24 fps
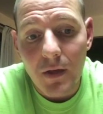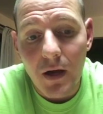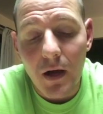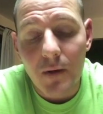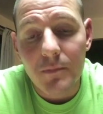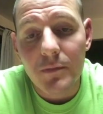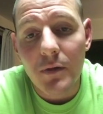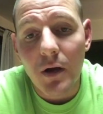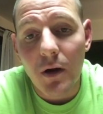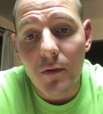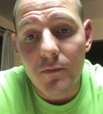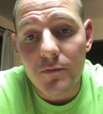
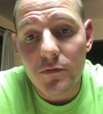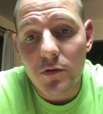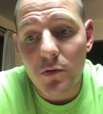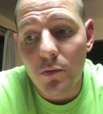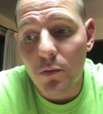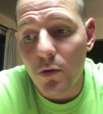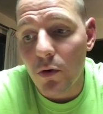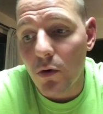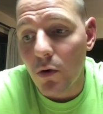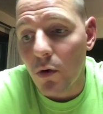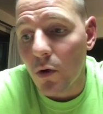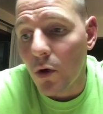I'm
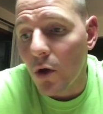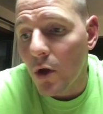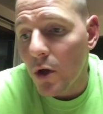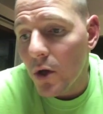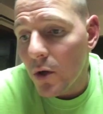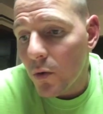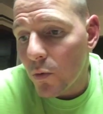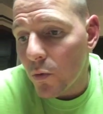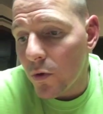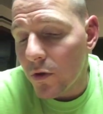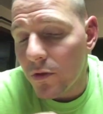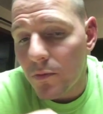comfortable
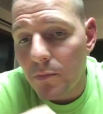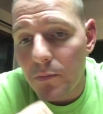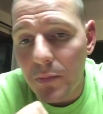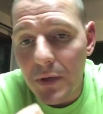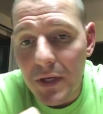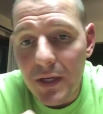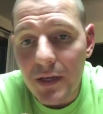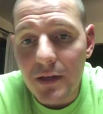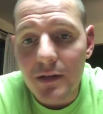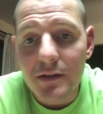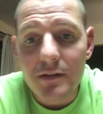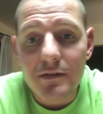with
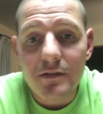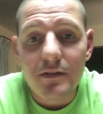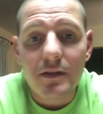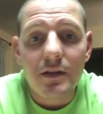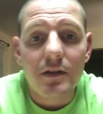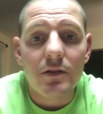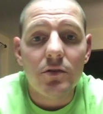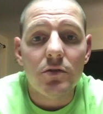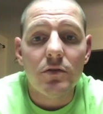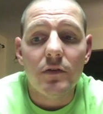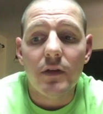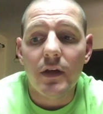being a
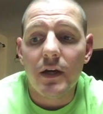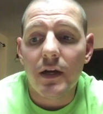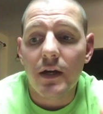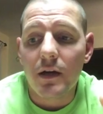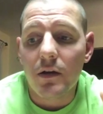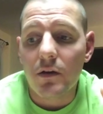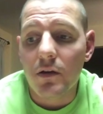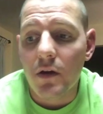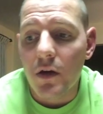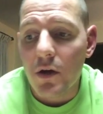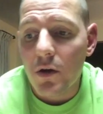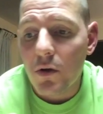single
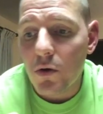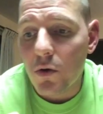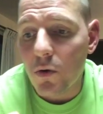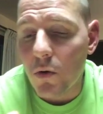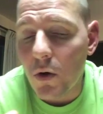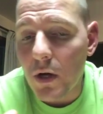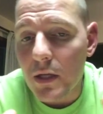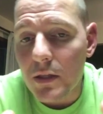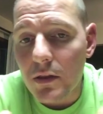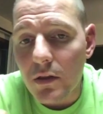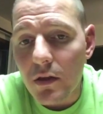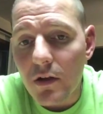dad
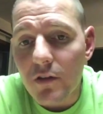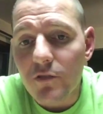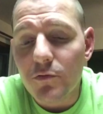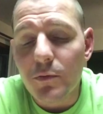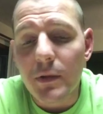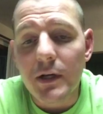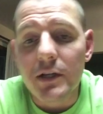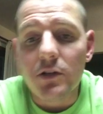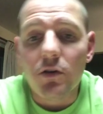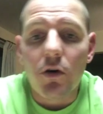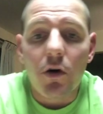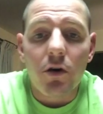who I love
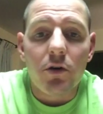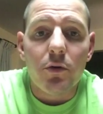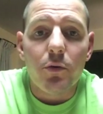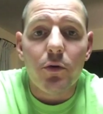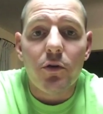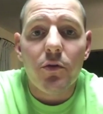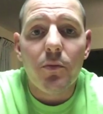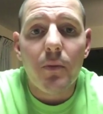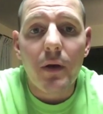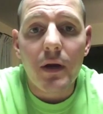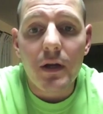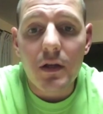my daughter
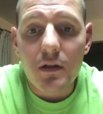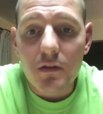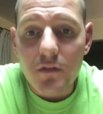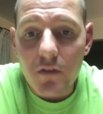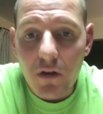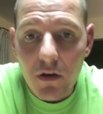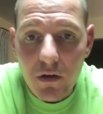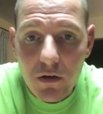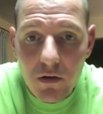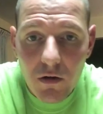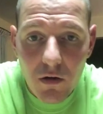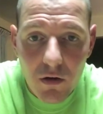with my
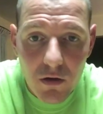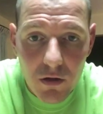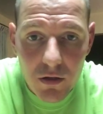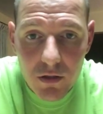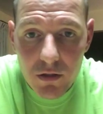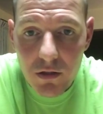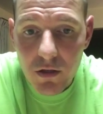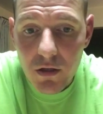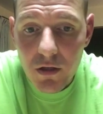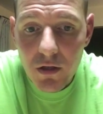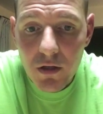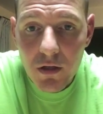entire
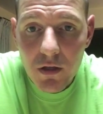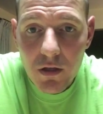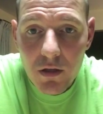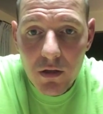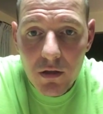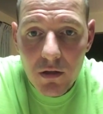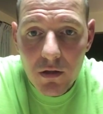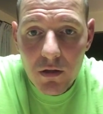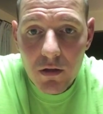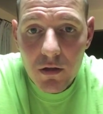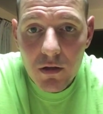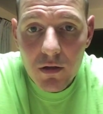heart.
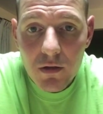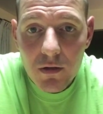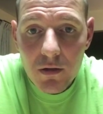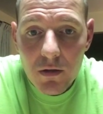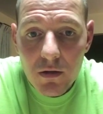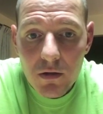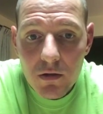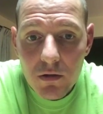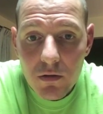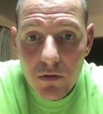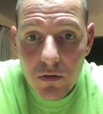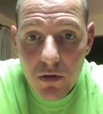
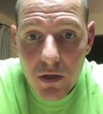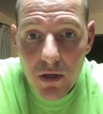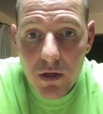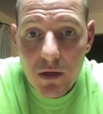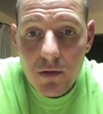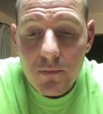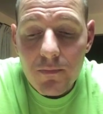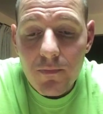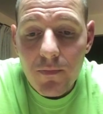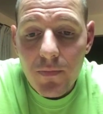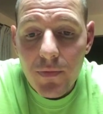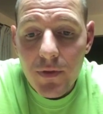
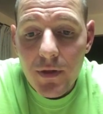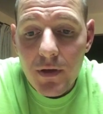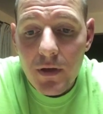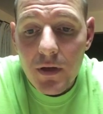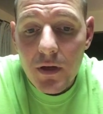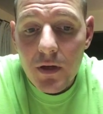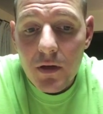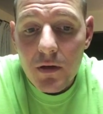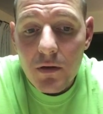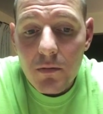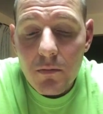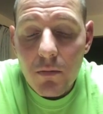Okay?
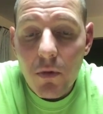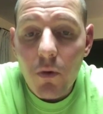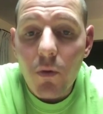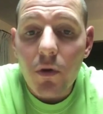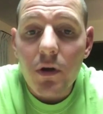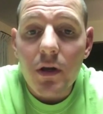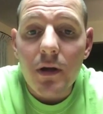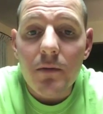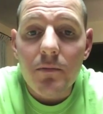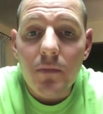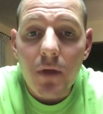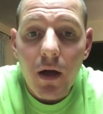But
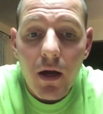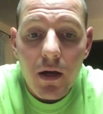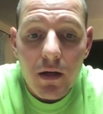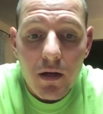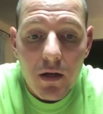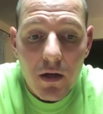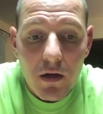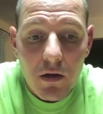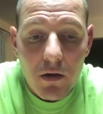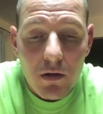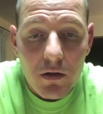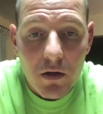what I'm not,
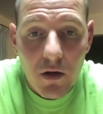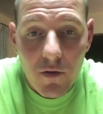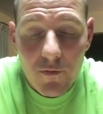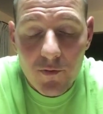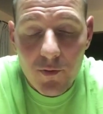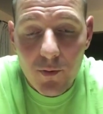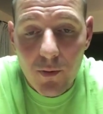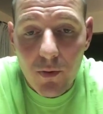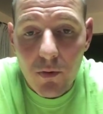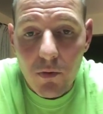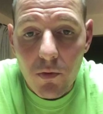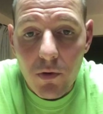not
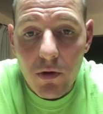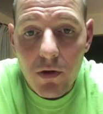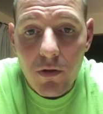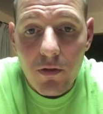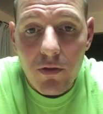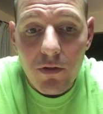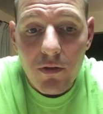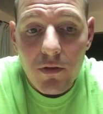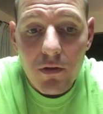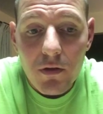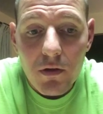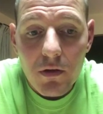comfortable
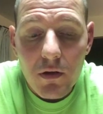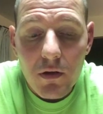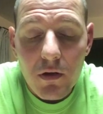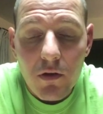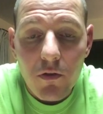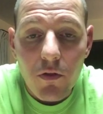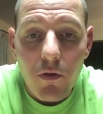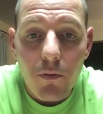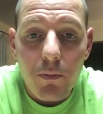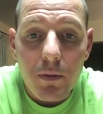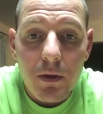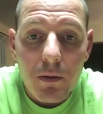with
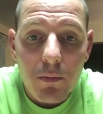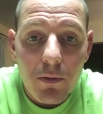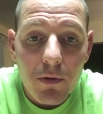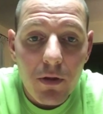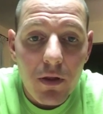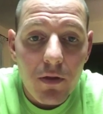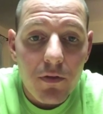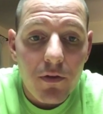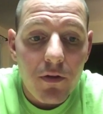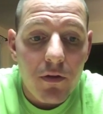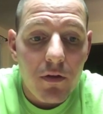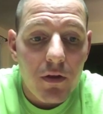are the
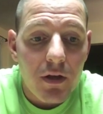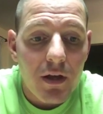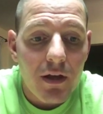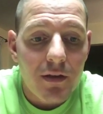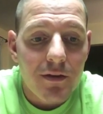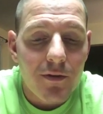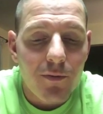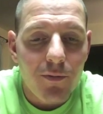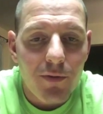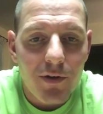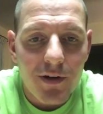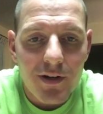people out there that
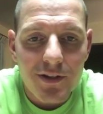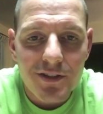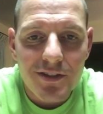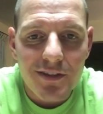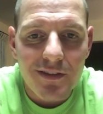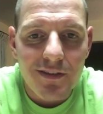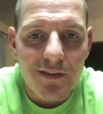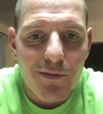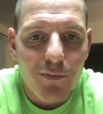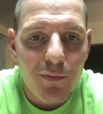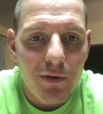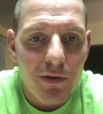got
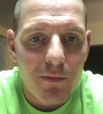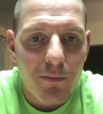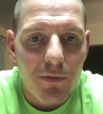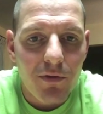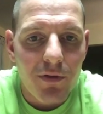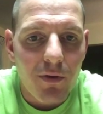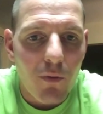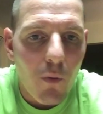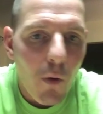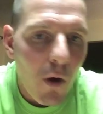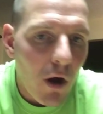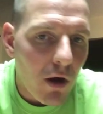depression, the
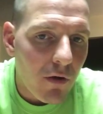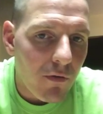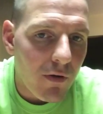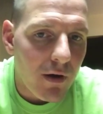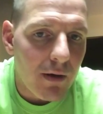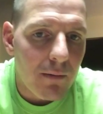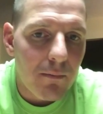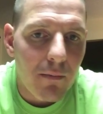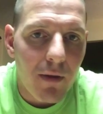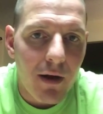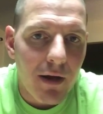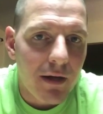people that walk
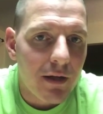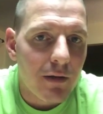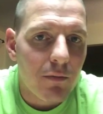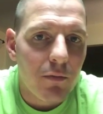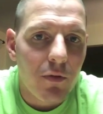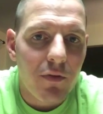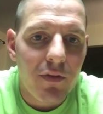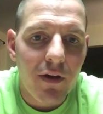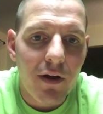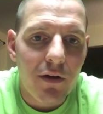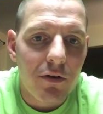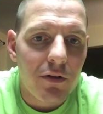right by him
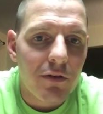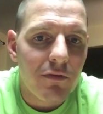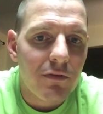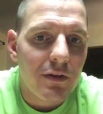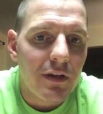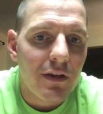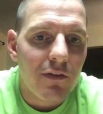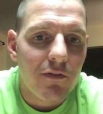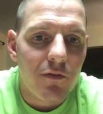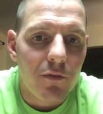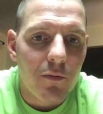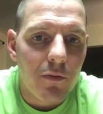without
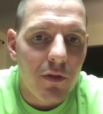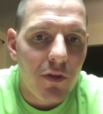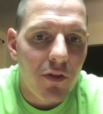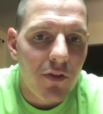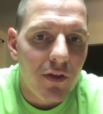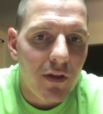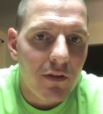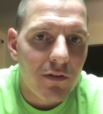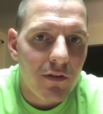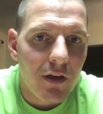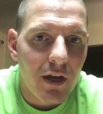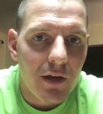even giving them
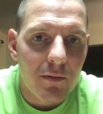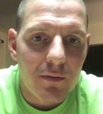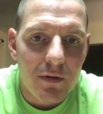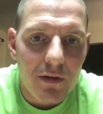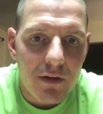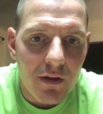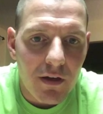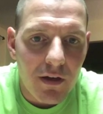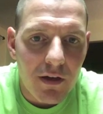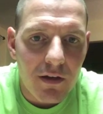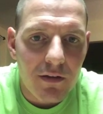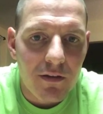that time
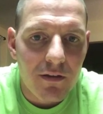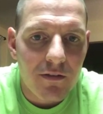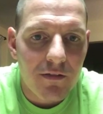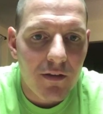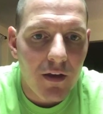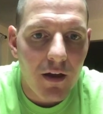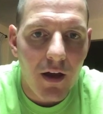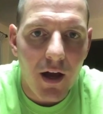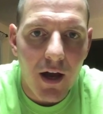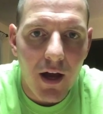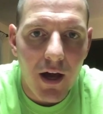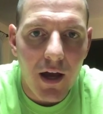of day to
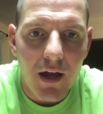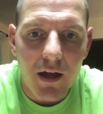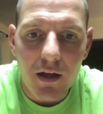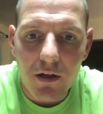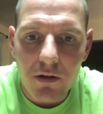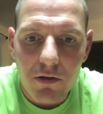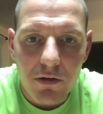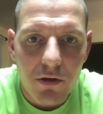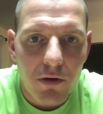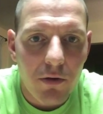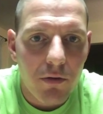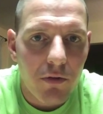say hi,
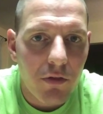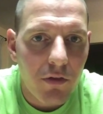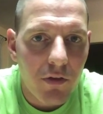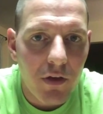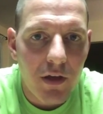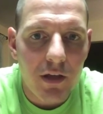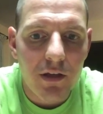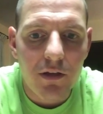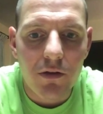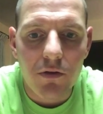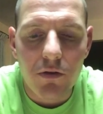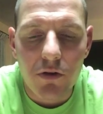hello,
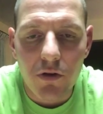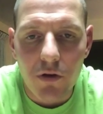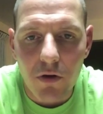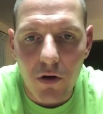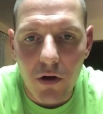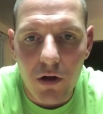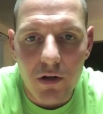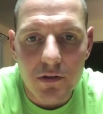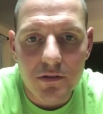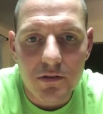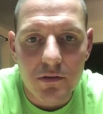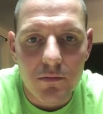thank you,
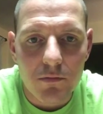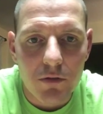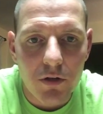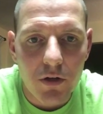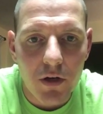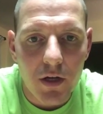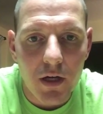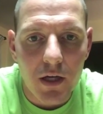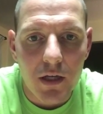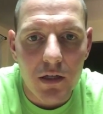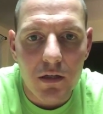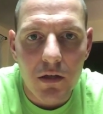you're awesome,
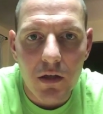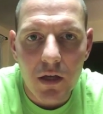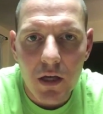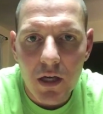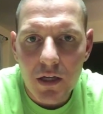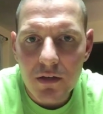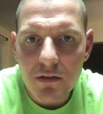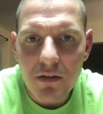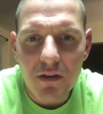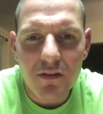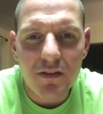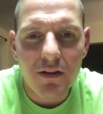great.
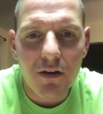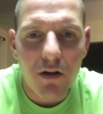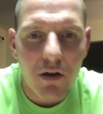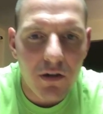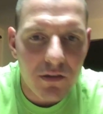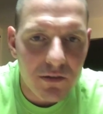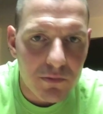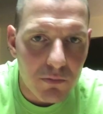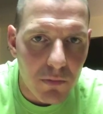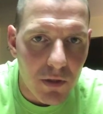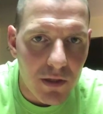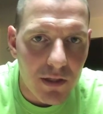It doesn't
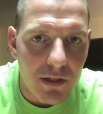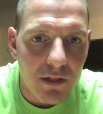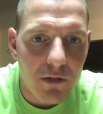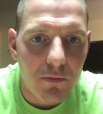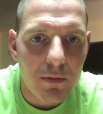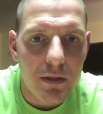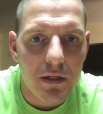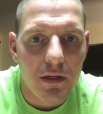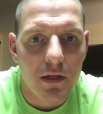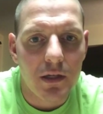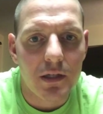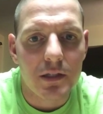cost money to
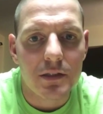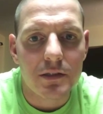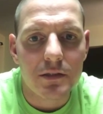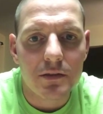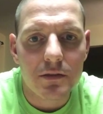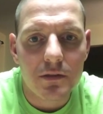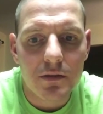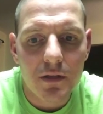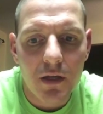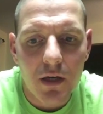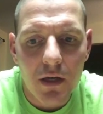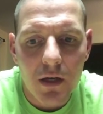be
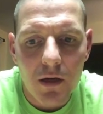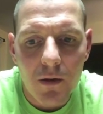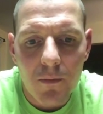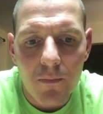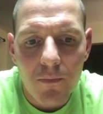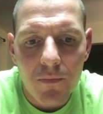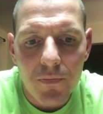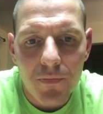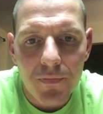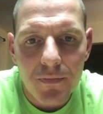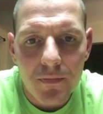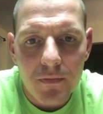nice.
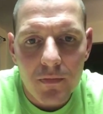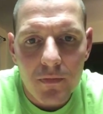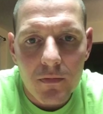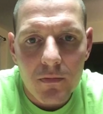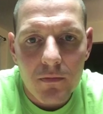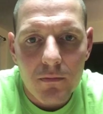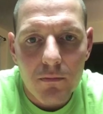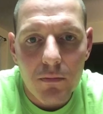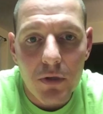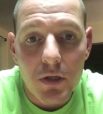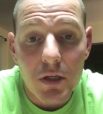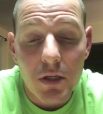
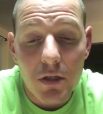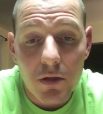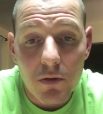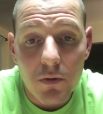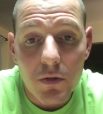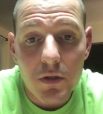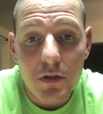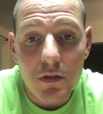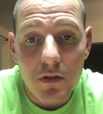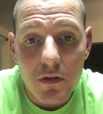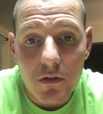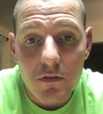But you know
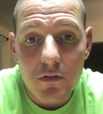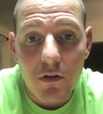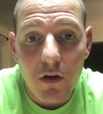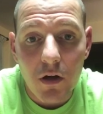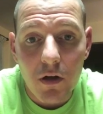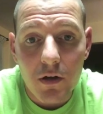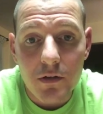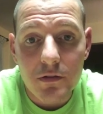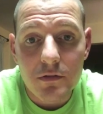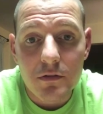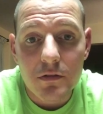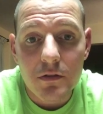what it does
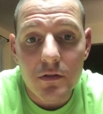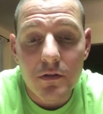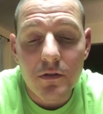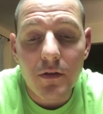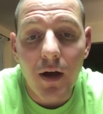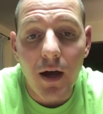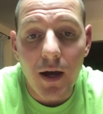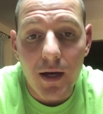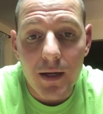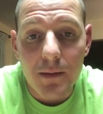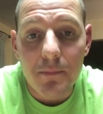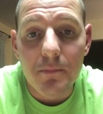cost?
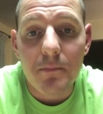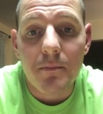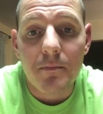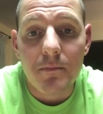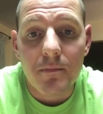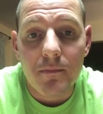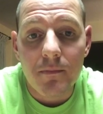Time.